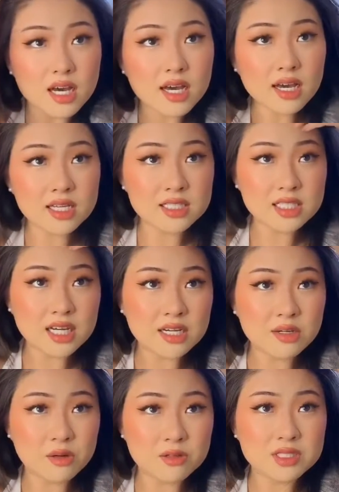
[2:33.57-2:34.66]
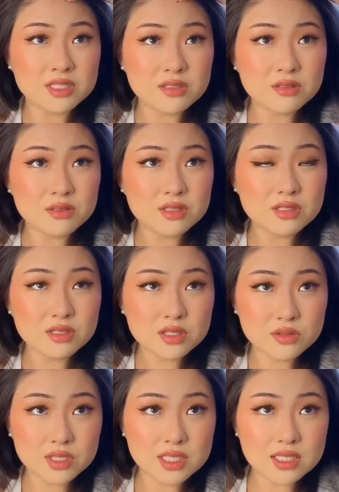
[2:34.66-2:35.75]
And I also
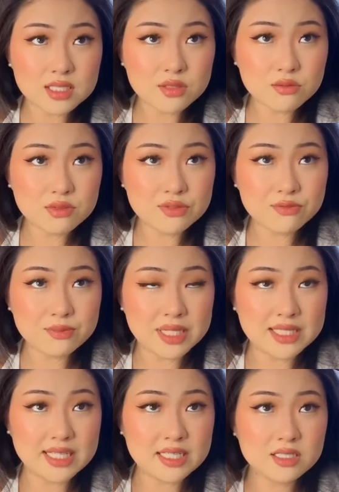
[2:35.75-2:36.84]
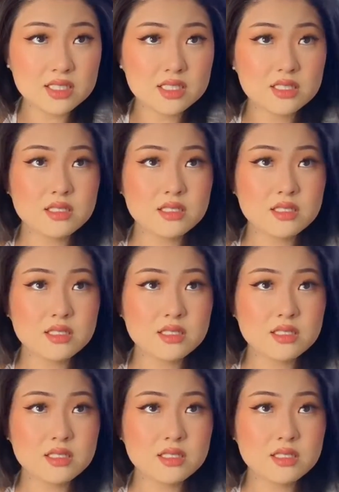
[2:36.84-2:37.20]
do this with my nails.